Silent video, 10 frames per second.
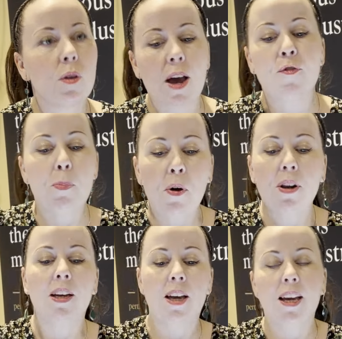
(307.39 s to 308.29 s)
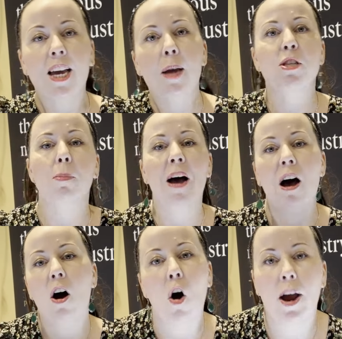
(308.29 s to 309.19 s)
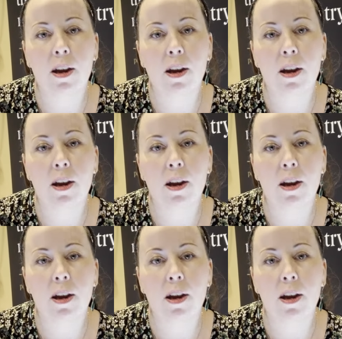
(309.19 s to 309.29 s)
everybody keeps the bar high.